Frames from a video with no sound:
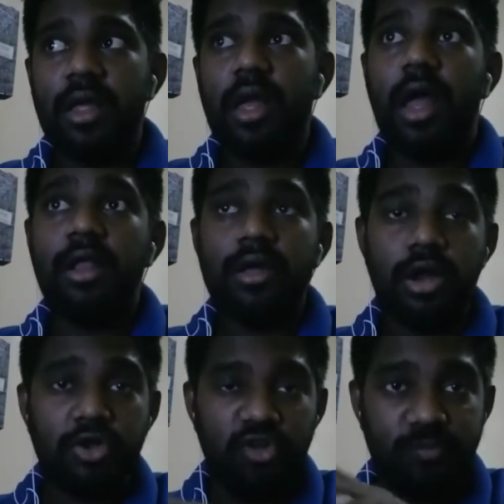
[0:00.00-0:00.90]
and
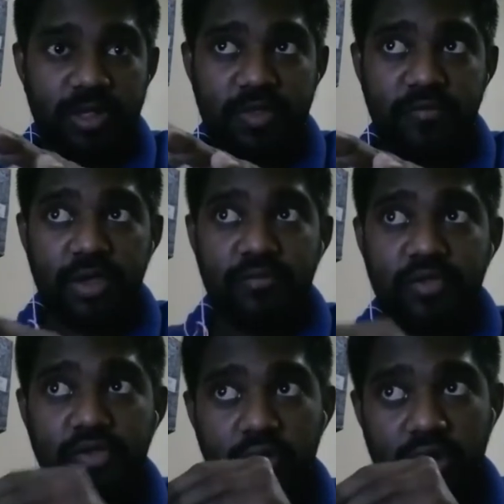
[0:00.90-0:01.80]
control specific
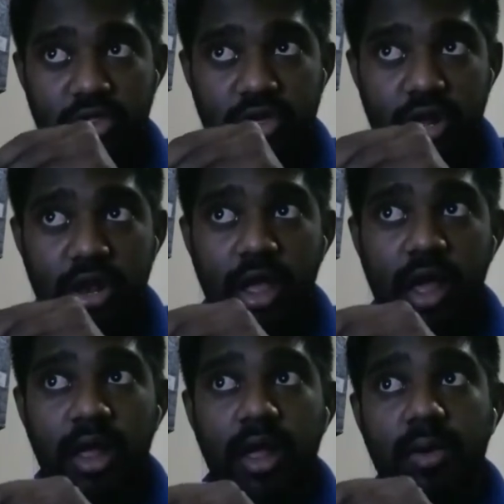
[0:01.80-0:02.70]
physiological,
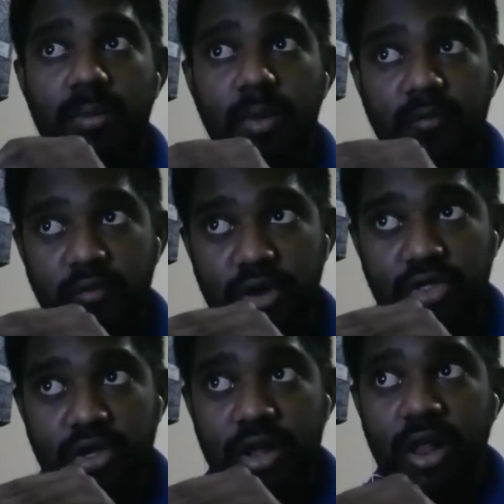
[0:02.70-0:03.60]

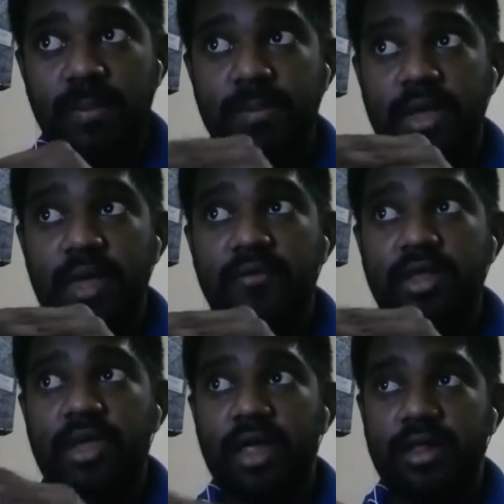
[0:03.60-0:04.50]
morphological, and
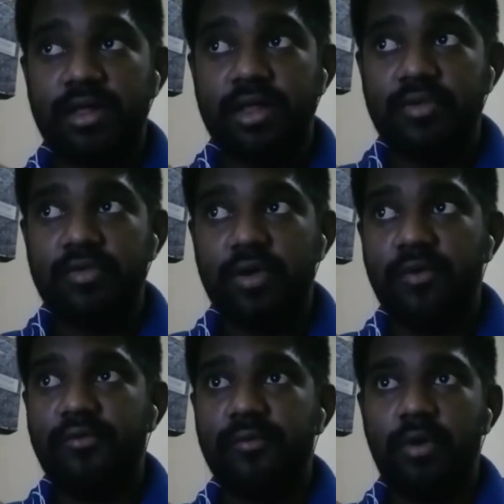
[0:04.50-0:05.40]
behavioral characters of
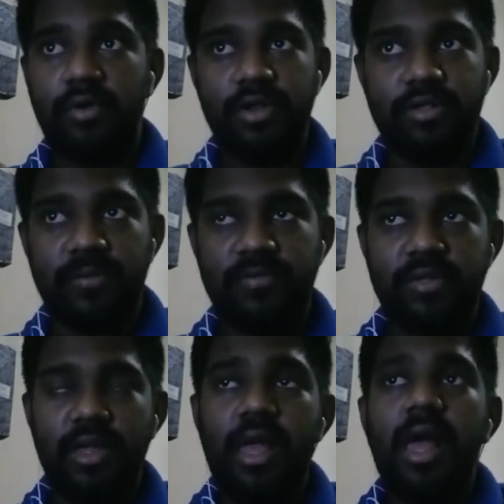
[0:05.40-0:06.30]
organisms.
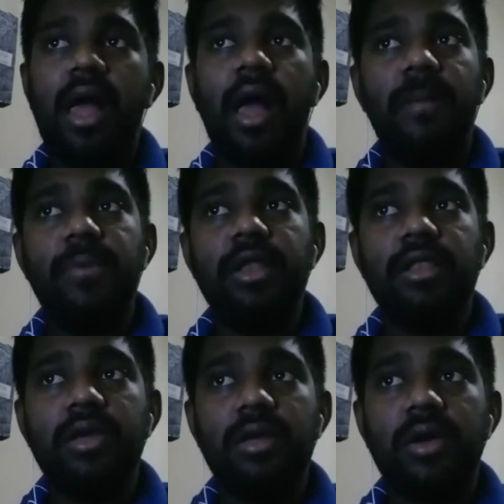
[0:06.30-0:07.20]

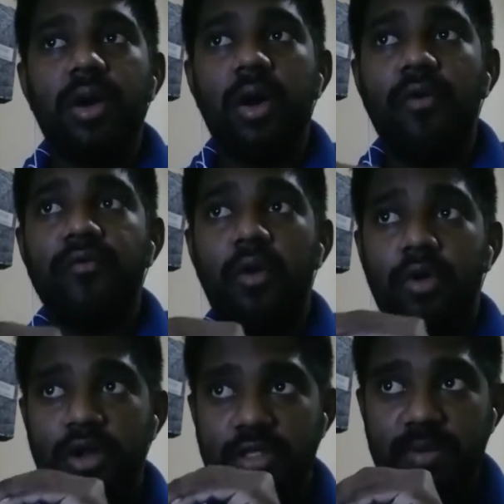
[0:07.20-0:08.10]
Ability of
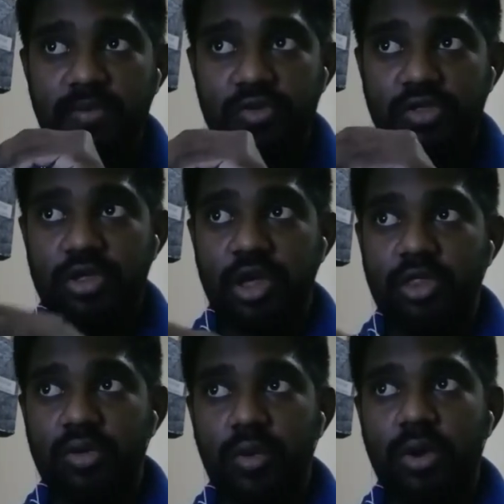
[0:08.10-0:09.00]
organisms to
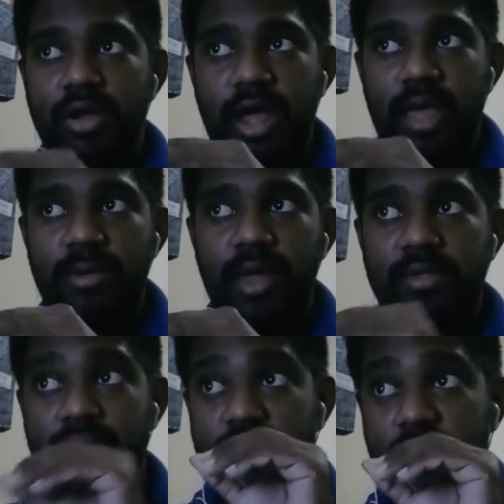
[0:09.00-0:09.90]
change over time as a
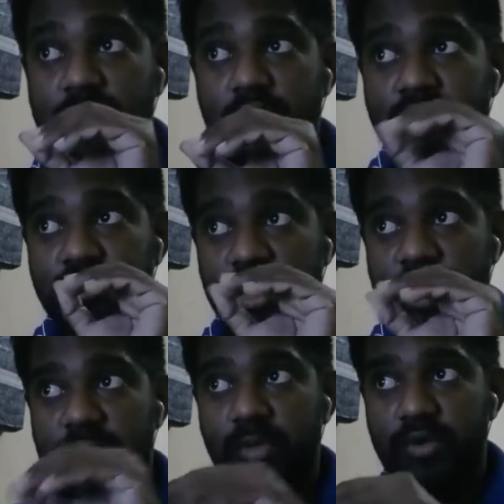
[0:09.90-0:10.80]
result of
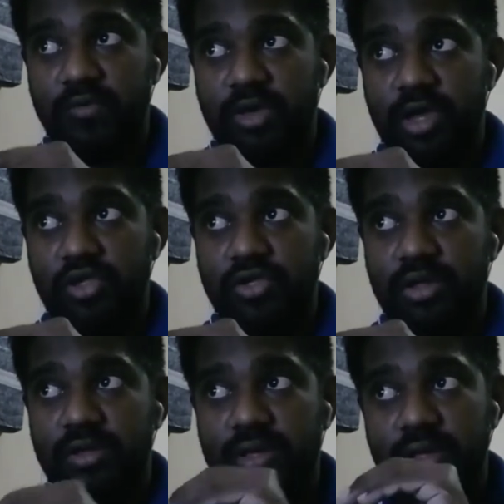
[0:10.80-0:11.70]
genetic
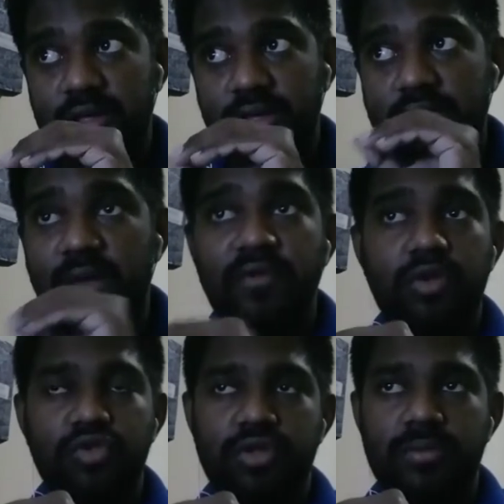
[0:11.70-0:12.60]
modification is
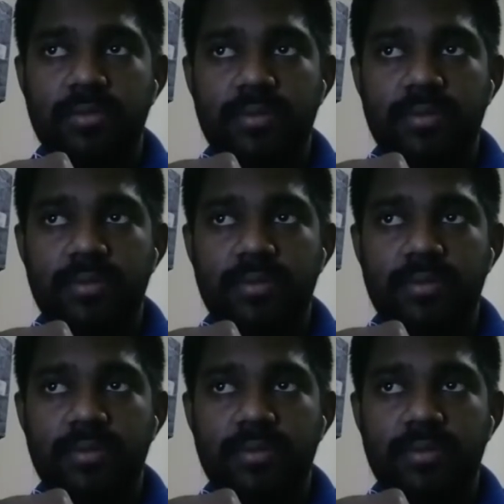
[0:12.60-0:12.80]
evolution.